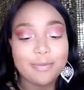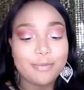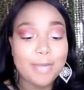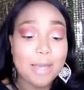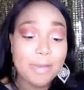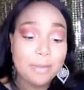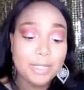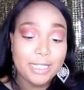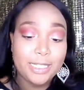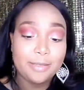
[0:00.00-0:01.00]
by
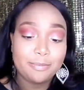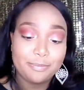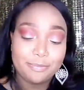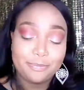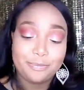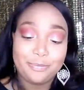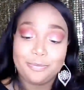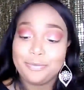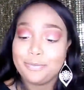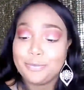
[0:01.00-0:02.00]
Maybelline.
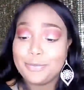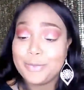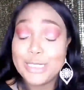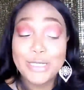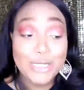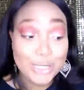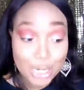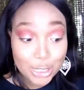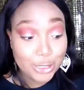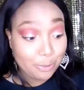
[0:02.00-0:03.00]
This is
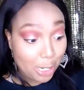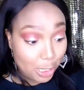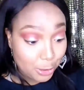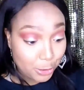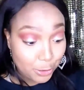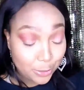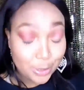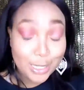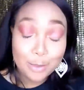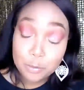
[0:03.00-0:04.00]
not sponsored.
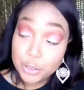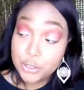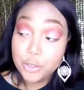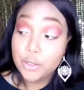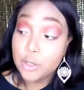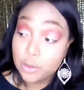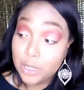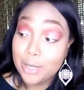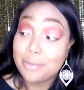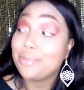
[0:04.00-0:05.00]
Pretty sure
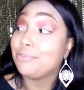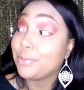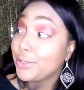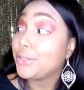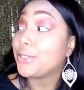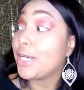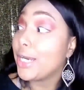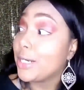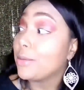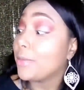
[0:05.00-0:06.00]

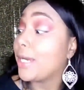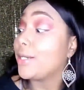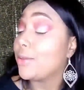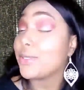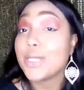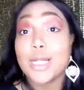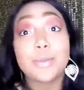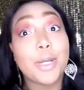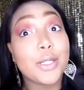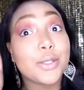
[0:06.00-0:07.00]
everybody knows it's not
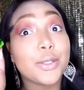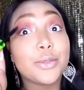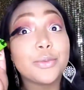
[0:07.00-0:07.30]
sponsored.